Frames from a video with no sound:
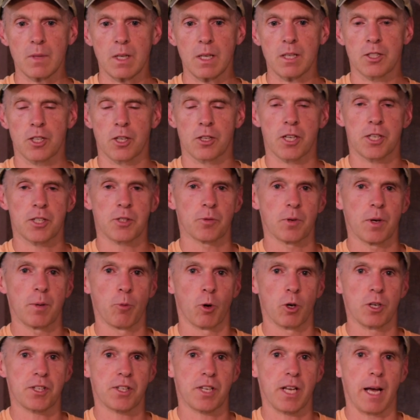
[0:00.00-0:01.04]
So just 3
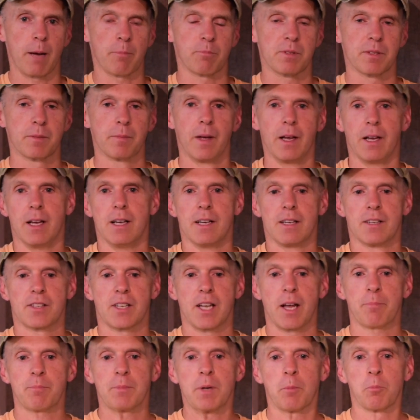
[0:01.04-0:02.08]
more steps.
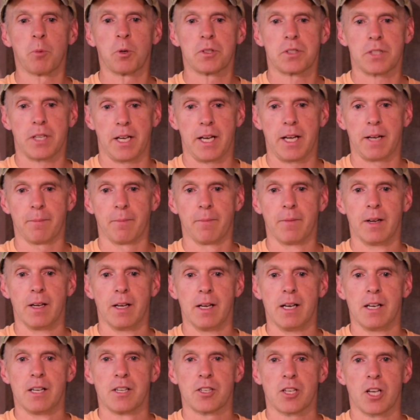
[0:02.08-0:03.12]
Step number 10.
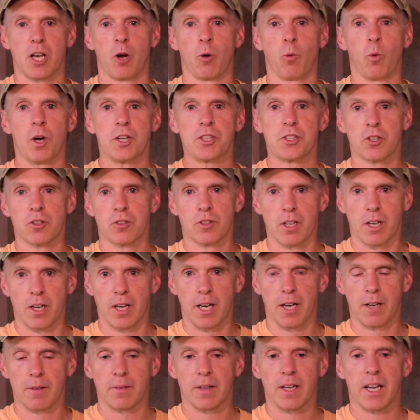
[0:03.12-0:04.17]
So once you're
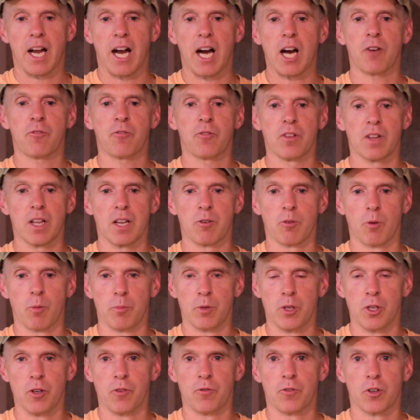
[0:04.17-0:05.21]
done, carefully
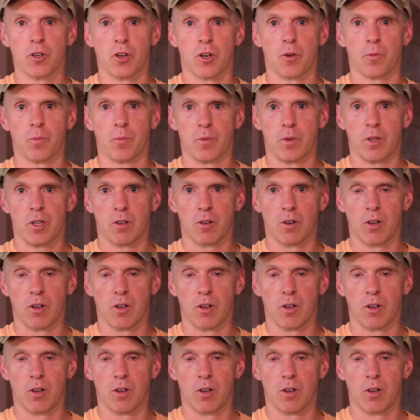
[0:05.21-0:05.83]
remove your